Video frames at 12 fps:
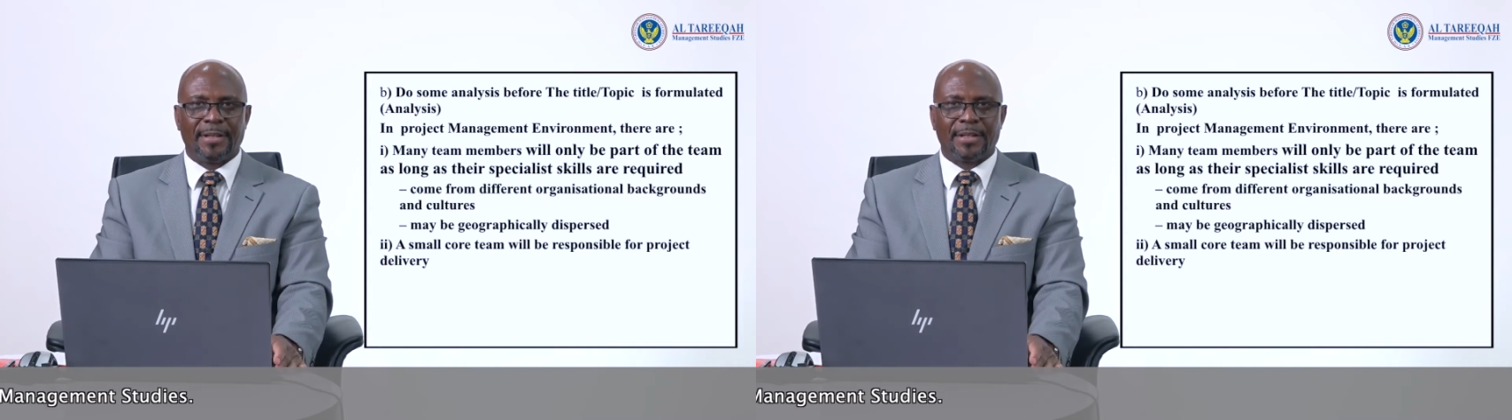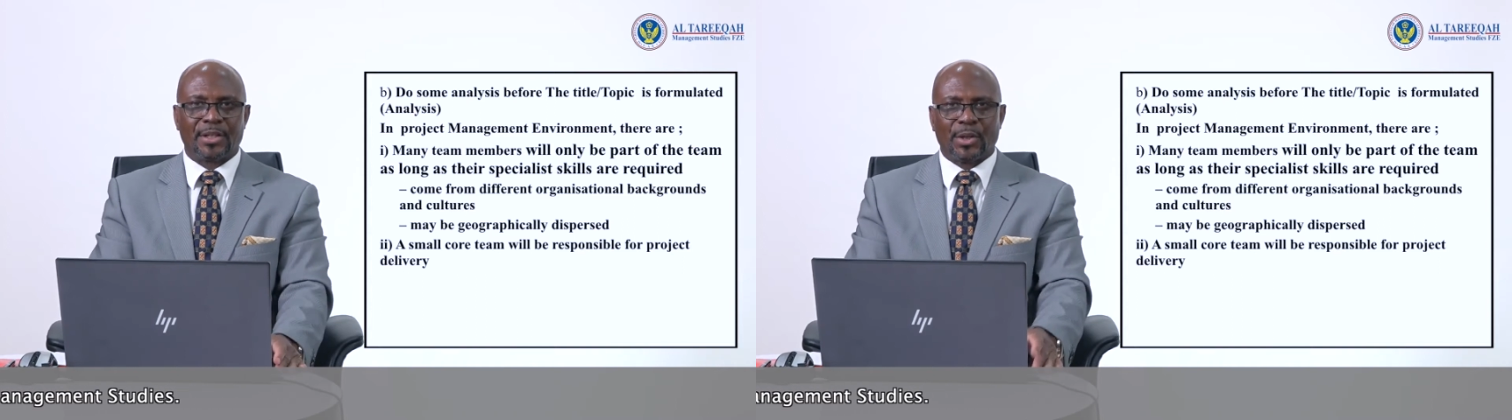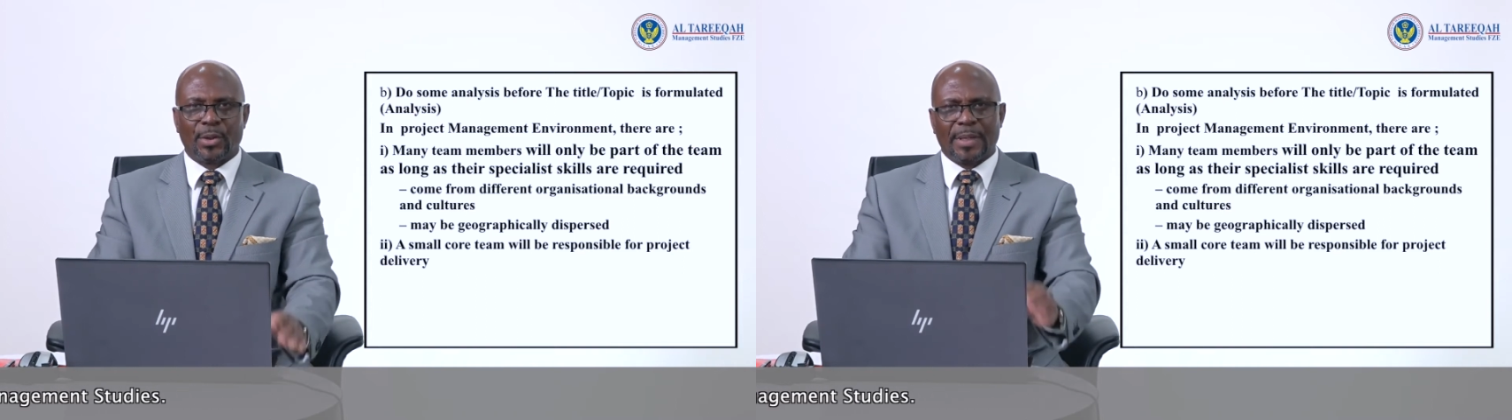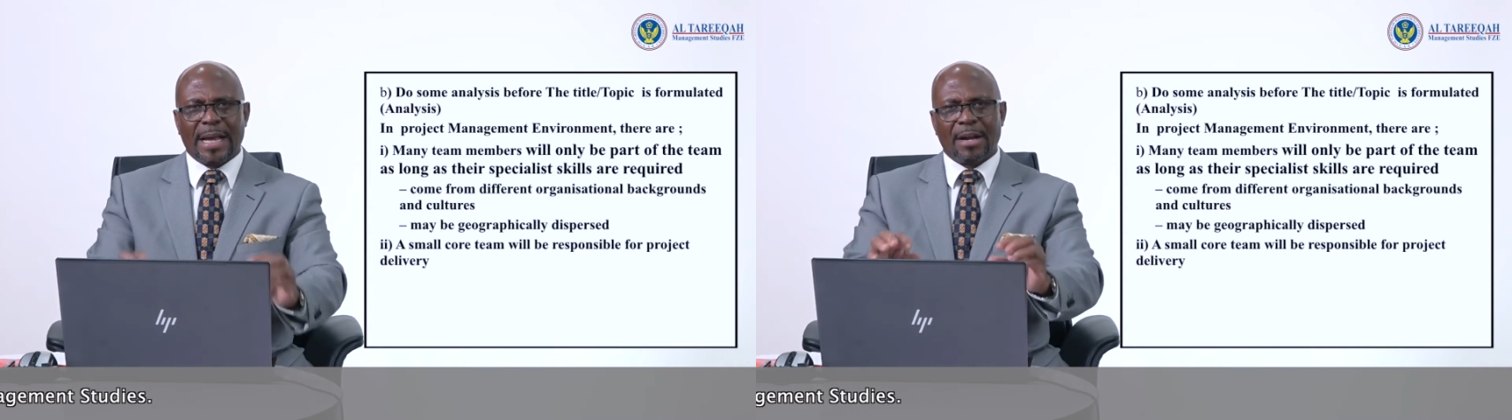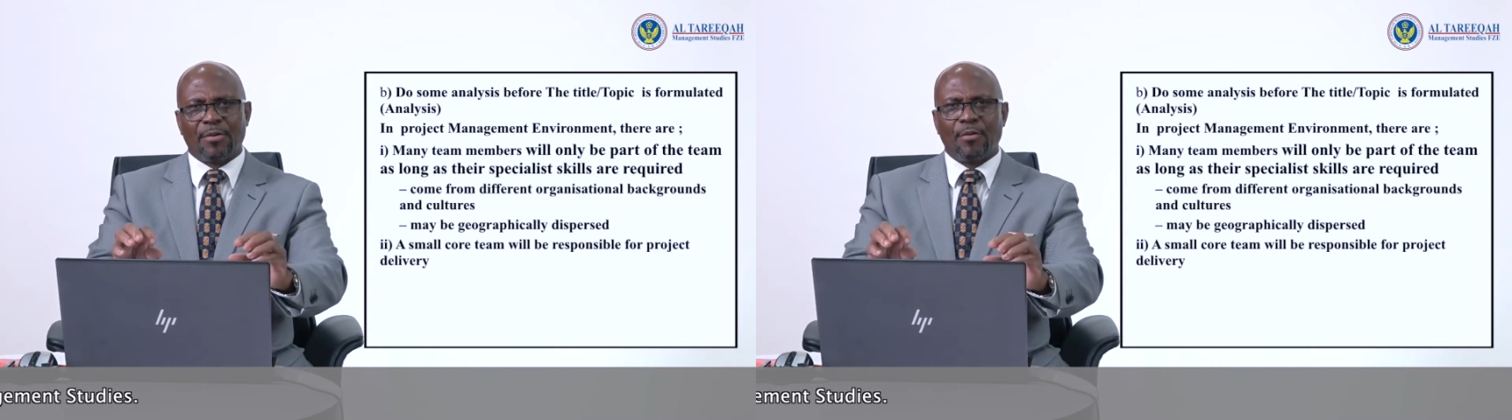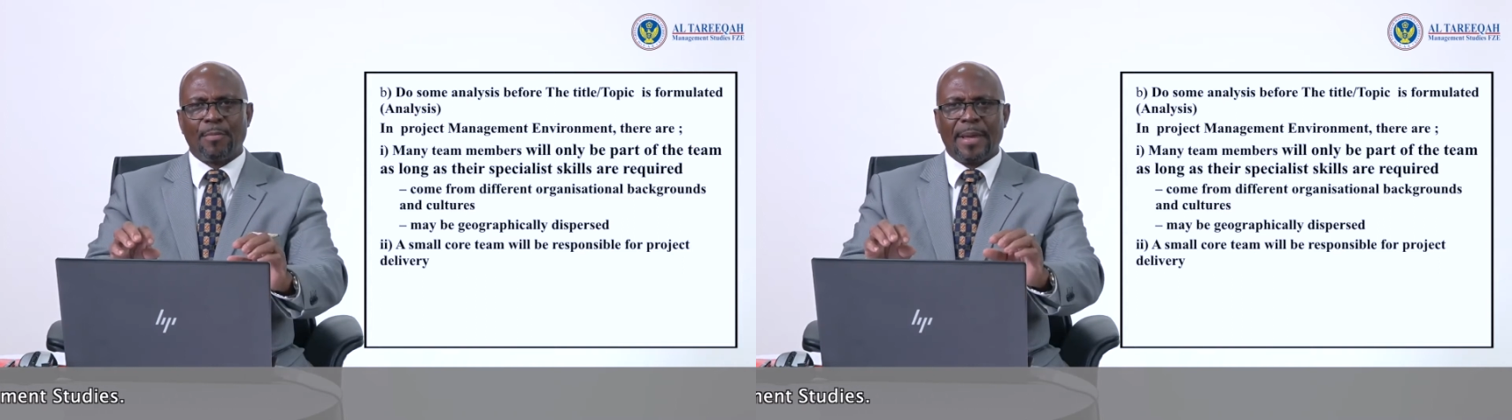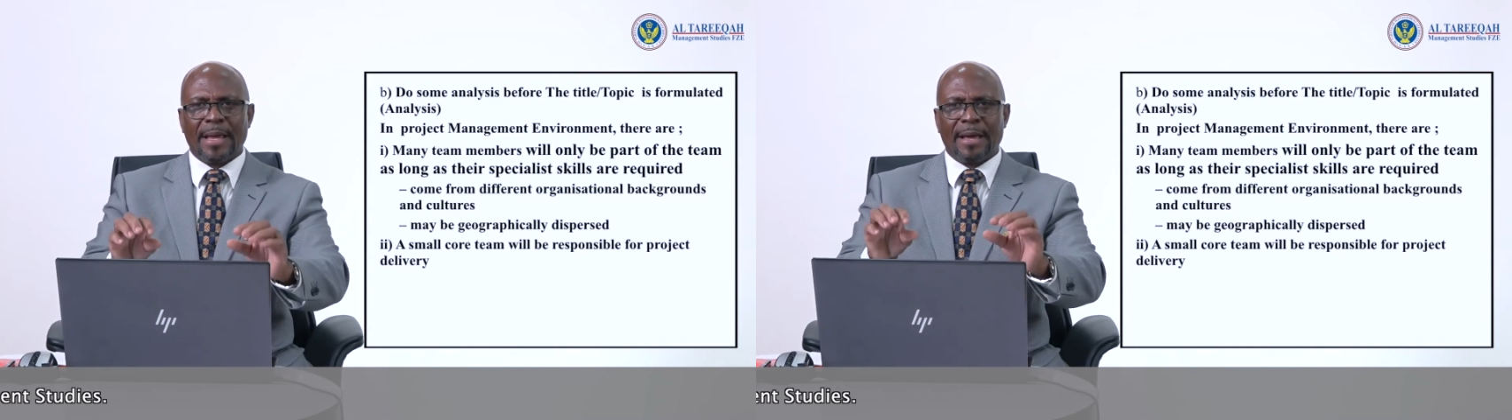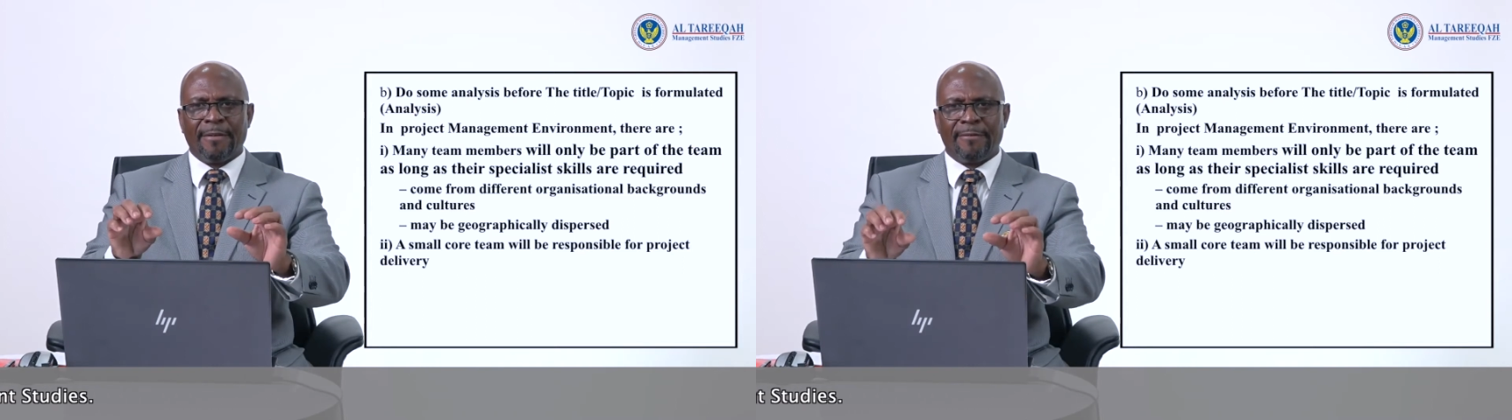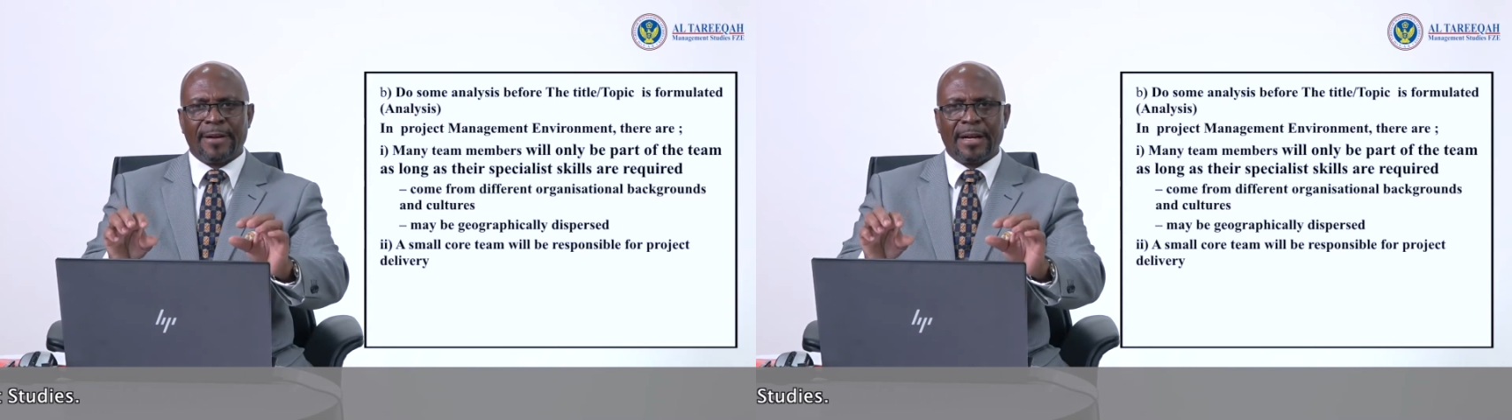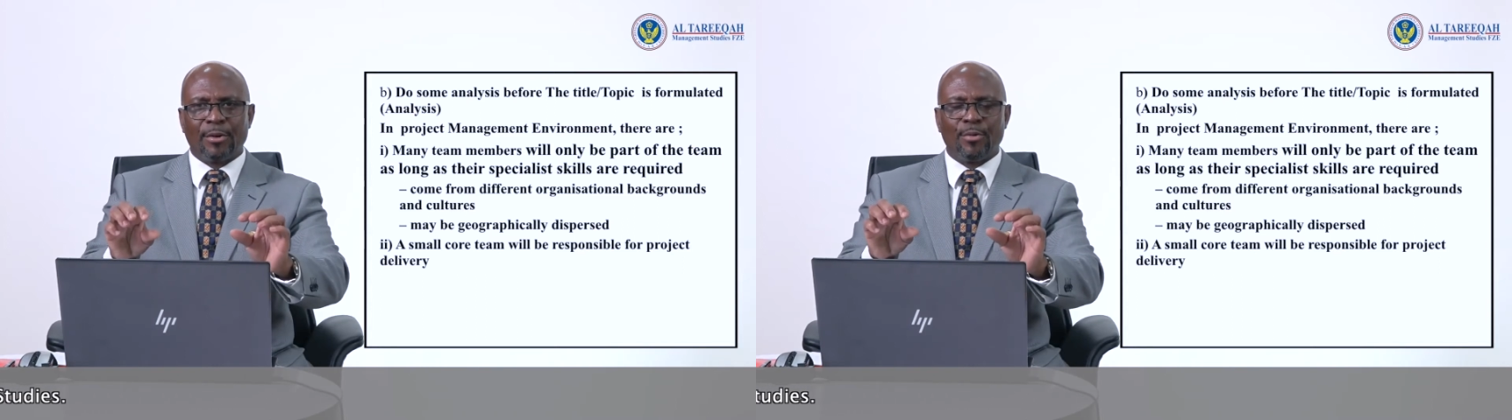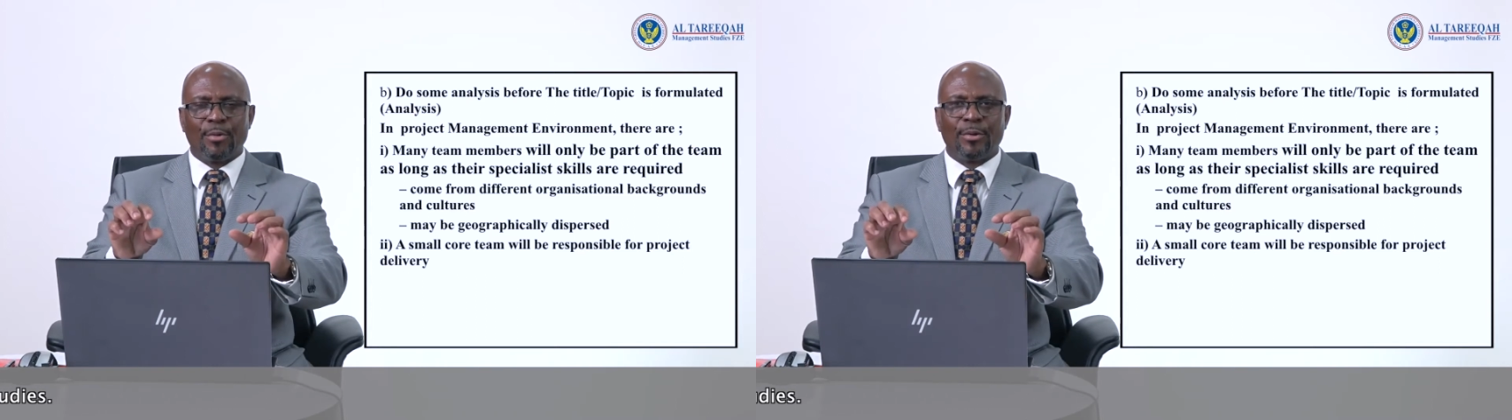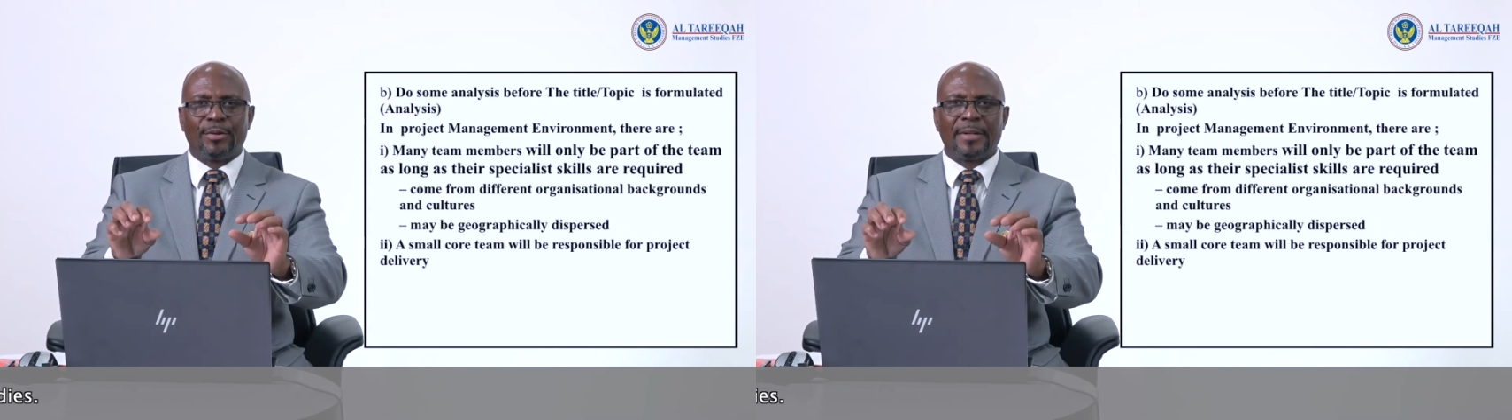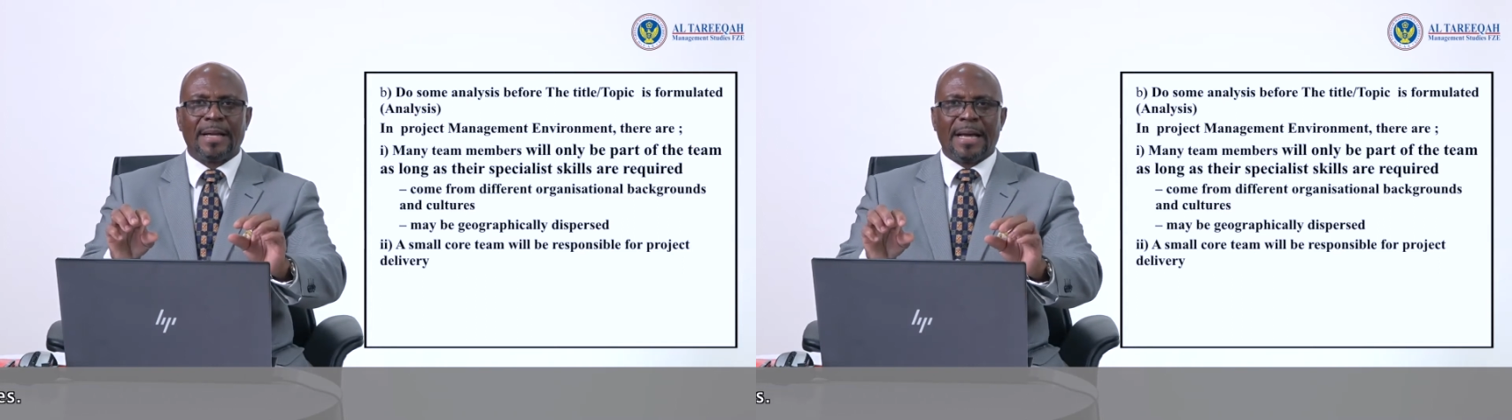So that could be a very good